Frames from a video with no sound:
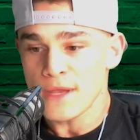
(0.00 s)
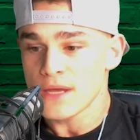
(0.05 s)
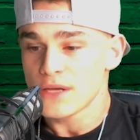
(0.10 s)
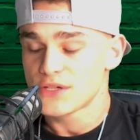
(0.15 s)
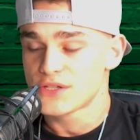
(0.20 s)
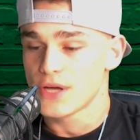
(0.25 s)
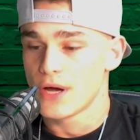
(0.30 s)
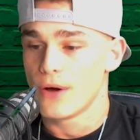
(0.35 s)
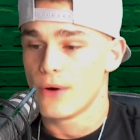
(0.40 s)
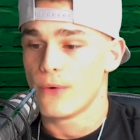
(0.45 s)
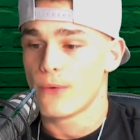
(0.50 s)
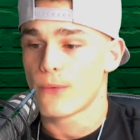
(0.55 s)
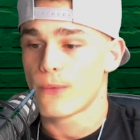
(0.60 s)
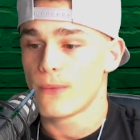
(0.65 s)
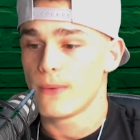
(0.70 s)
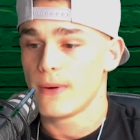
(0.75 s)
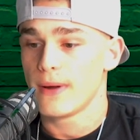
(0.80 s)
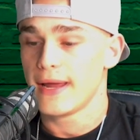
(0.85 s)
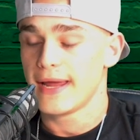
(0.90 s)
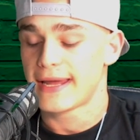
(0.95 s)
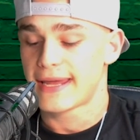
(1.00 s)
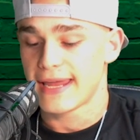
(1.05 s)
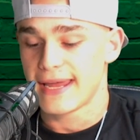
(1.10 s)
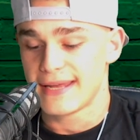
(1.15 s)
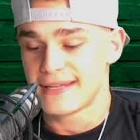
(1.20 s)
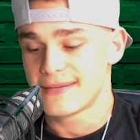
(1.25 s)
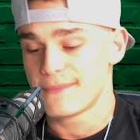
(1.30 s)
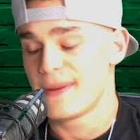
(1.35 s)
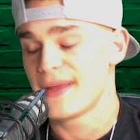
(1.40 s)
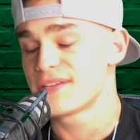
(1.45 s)
So
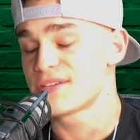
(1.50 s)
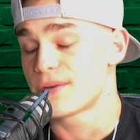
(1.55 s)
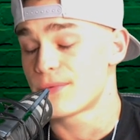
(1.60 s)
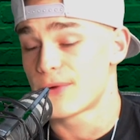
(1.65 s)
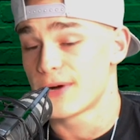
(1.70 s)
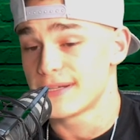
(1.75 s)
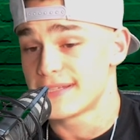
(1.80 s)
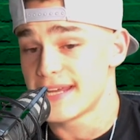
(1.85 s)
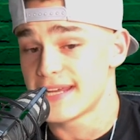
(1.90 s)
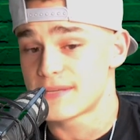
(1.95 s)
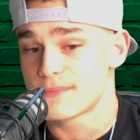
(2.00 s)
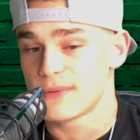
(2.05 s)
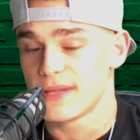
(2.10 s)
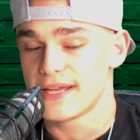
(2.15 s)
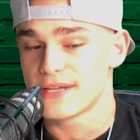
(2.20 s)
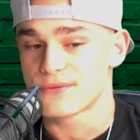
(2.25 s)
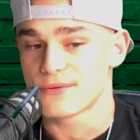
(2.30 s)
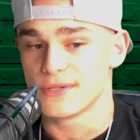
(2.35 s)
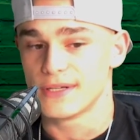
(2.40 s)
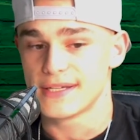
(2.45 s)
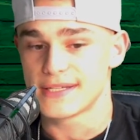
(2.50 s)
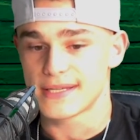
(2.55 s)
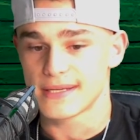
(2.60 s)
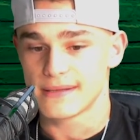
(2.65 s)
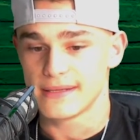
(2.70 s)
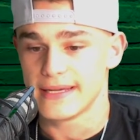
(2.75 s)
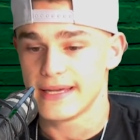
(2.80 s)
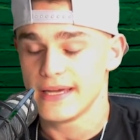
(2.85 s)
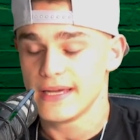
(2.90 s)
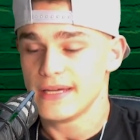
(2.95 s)
it depends on where it takes place
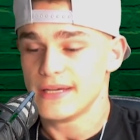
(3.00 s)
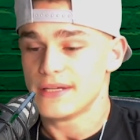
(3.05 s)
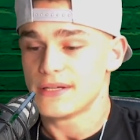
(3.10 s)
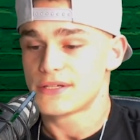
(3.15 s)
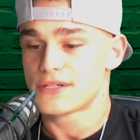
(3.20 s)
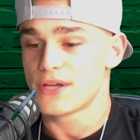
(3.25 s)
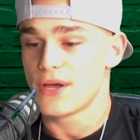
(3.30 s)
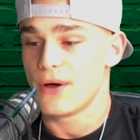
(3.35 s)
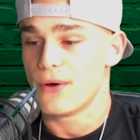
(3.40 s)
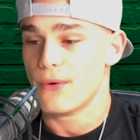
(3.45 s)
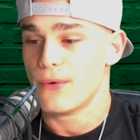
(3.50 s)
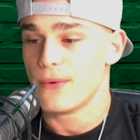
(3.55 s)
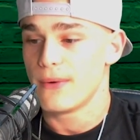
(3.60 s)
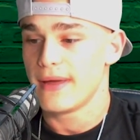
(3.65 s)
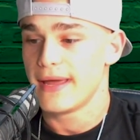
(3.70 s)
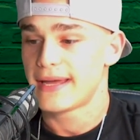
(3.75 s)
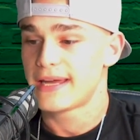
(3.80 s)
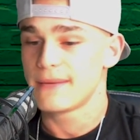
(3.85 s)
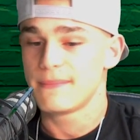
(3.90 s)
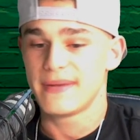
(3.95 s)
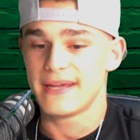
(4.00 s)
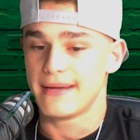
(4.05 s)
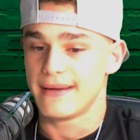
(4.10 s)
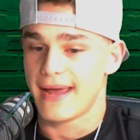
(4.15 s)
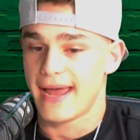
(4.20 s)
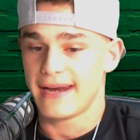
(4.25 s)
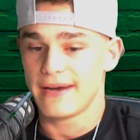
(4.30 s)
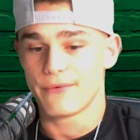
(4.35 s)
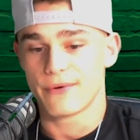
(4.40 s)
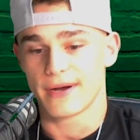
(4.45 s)
realistically. So it could be
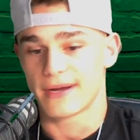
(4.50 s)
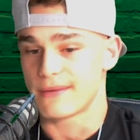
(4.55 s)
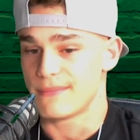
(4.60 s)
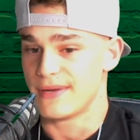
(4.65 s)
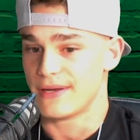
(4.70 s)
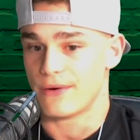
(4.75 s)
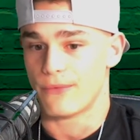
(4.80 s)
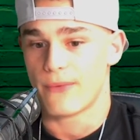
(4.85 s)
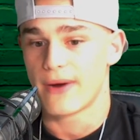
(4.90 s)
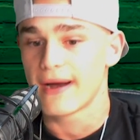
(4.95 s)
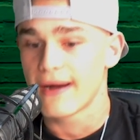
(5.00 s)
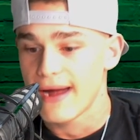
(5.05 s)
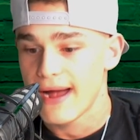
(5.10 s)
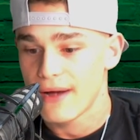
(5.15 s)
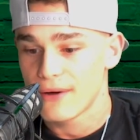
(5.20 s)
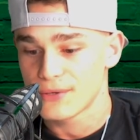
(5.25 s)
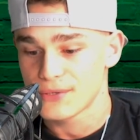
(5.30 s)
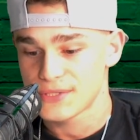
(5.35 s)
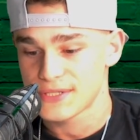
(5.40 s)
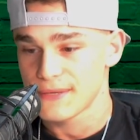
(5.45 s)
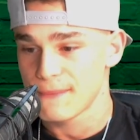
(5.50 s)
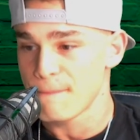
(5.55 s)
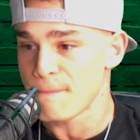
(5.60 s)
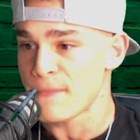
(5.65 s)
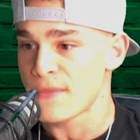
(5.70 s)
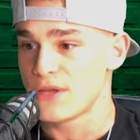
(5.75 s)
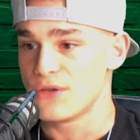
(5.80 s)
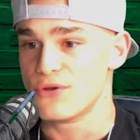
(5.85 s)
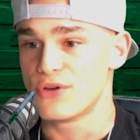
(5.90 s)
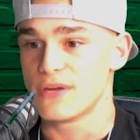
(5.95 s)
anywhere. It could be in a warehouse.
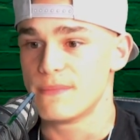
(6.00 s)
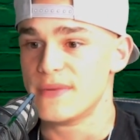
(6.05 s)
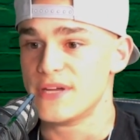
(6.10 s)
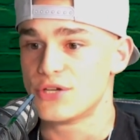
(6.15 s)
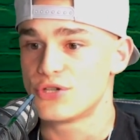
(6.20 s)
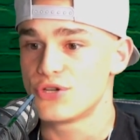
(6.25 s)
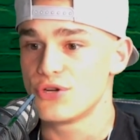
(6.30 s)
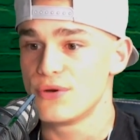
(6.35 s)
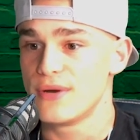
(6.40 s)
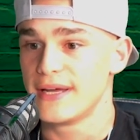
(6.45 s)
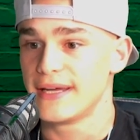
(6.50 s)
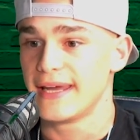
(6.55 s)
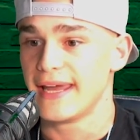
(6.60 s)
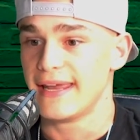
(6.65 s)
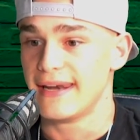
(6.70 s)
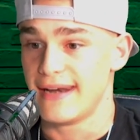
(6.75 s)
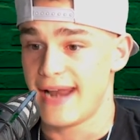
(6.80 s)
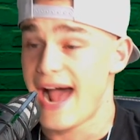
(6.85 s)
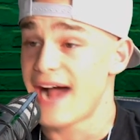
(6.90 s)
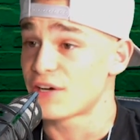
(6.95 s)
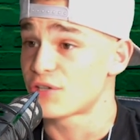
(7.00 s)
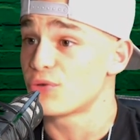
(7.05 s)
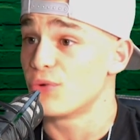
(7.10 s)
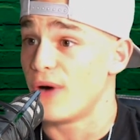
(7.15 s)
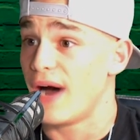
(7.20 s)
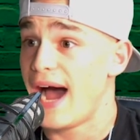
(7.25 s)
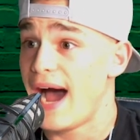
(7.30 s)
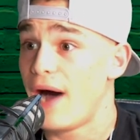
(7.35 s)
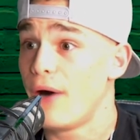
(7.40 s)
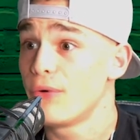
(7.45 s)
You could be shooting in an actual
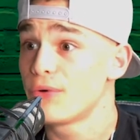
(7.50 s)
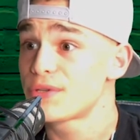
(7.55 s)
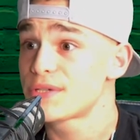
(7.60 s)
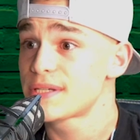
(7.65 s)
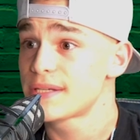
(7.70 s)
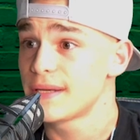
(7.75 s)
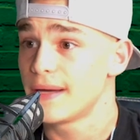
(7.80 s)
house.